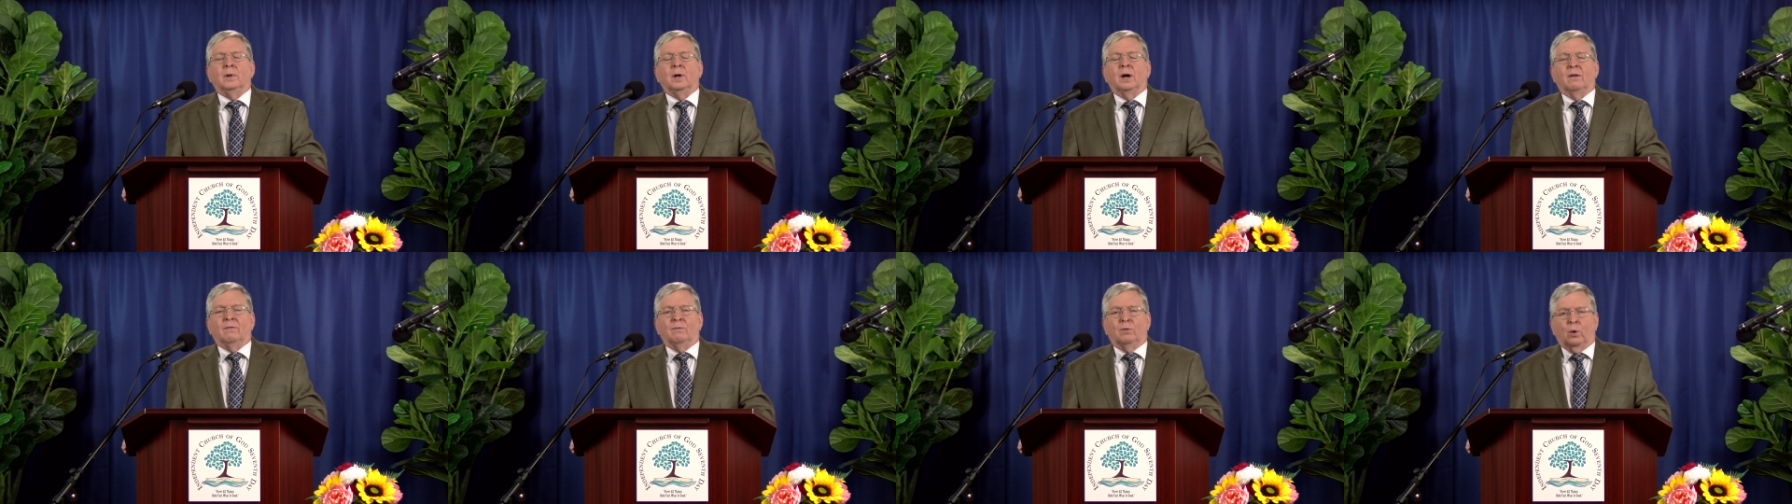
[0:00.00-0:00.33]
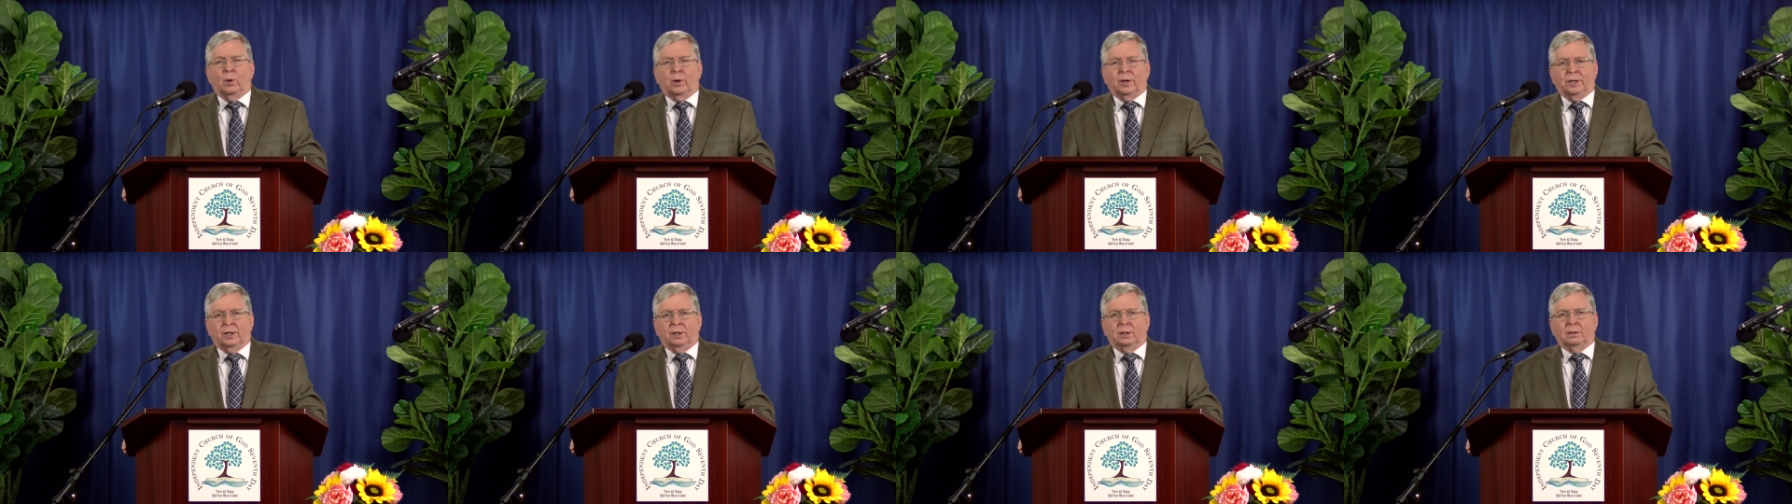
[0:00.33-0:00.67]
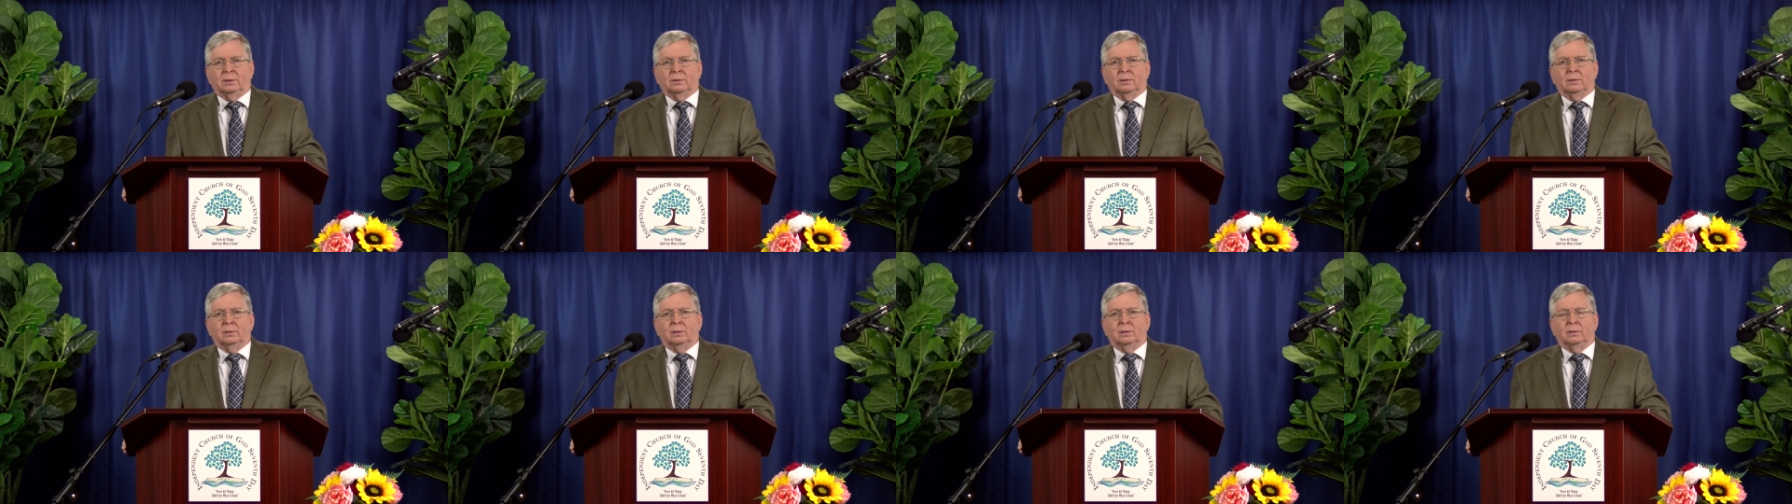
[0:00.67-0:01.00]

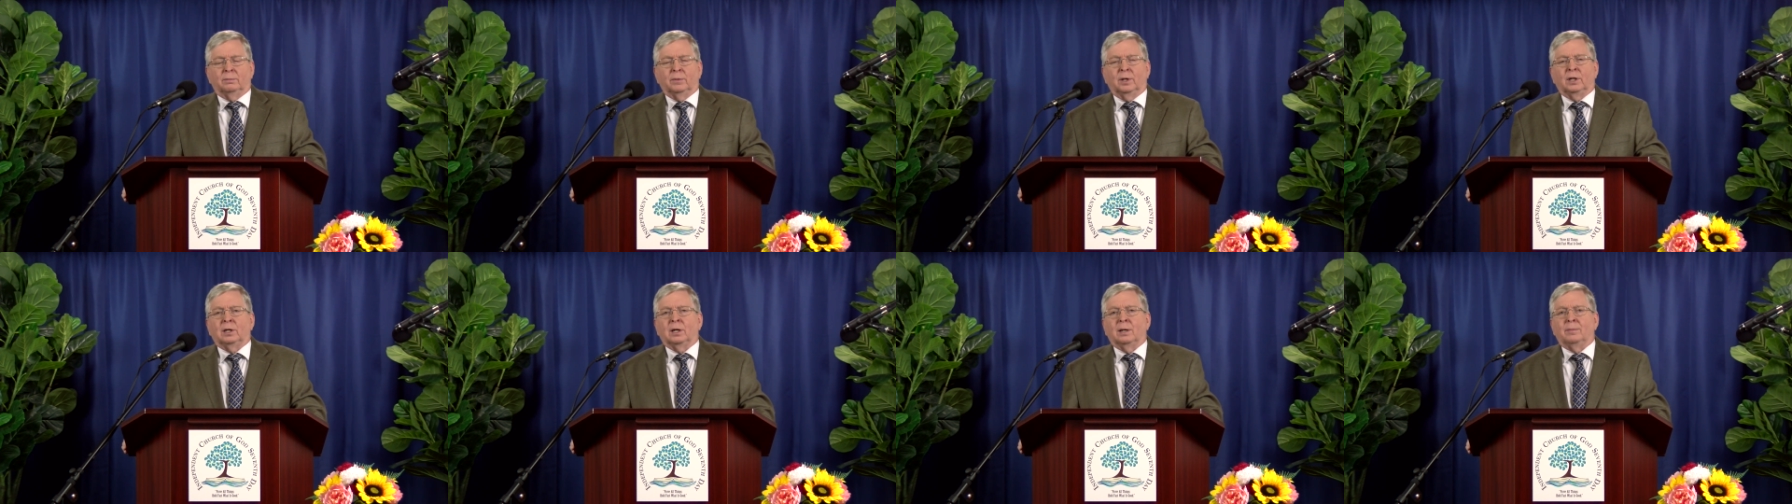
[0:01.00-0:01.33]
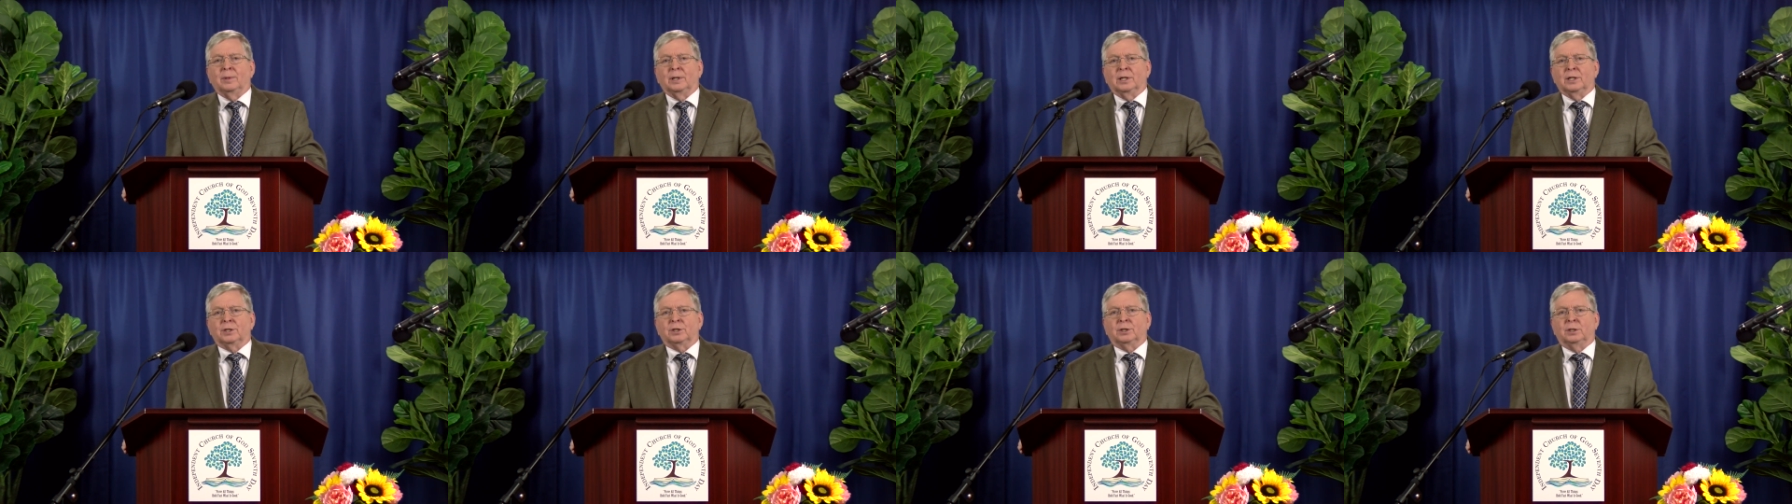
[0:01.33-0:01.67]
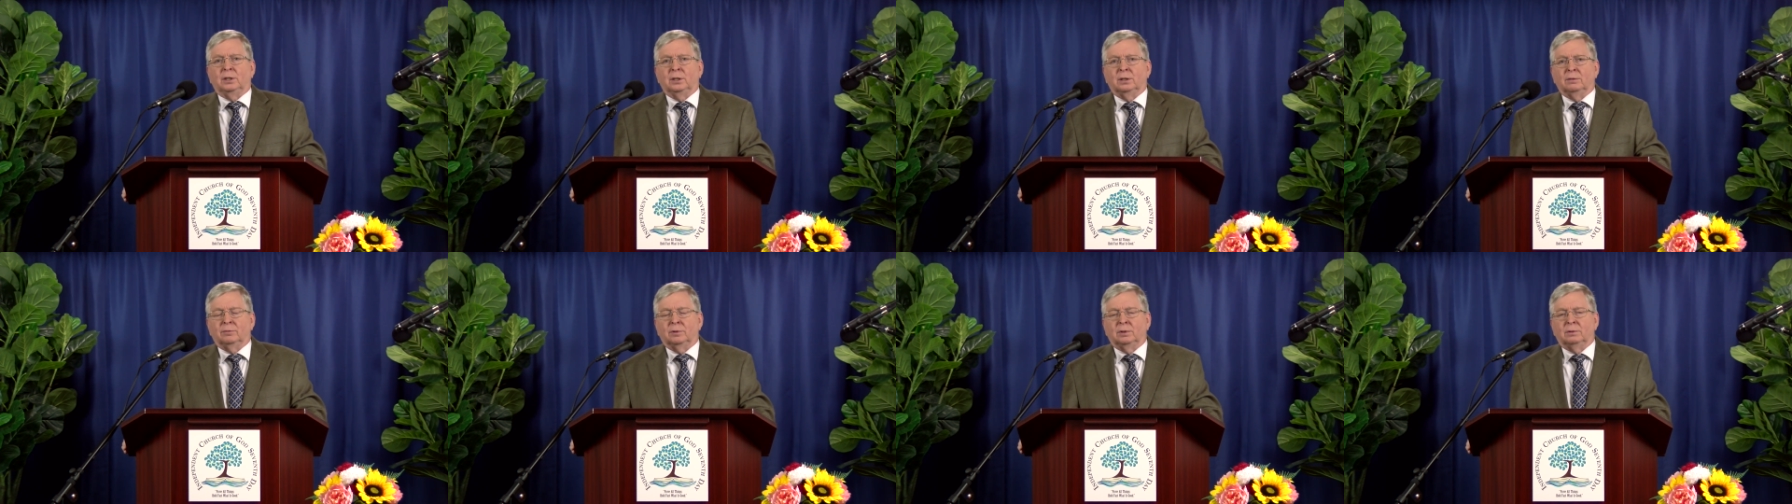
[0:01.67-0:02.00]
avoiding becoming
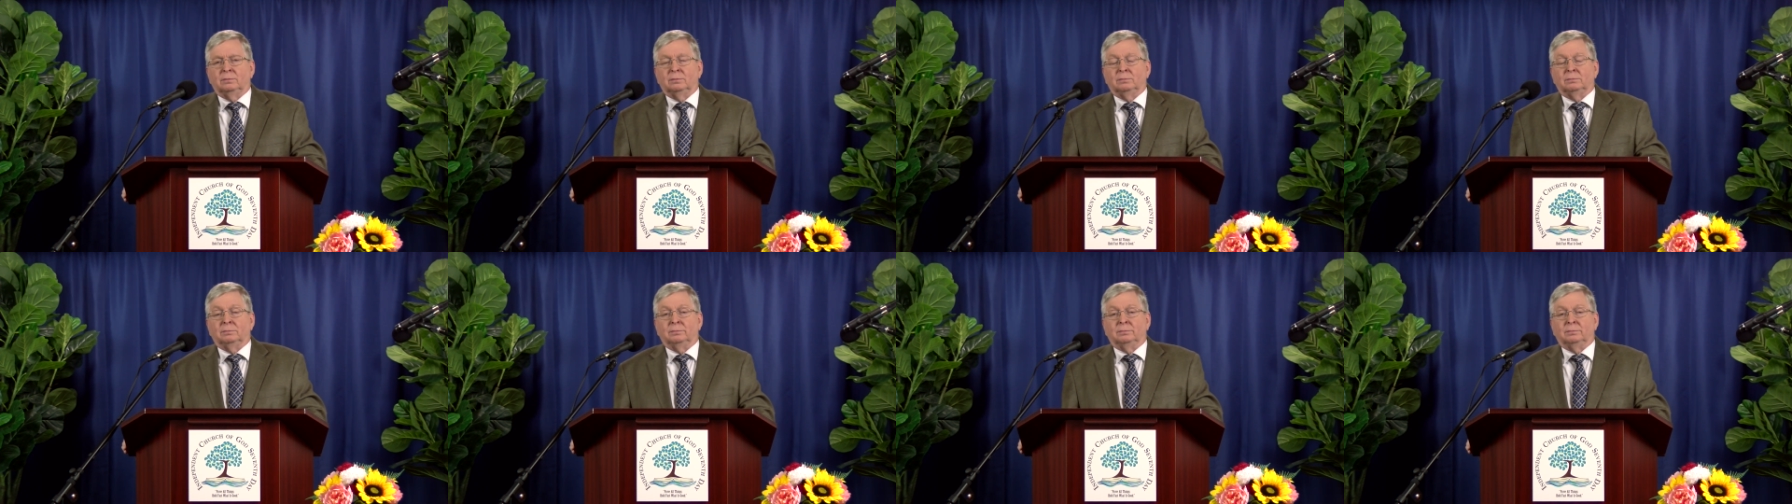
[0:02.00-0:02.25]
deceived?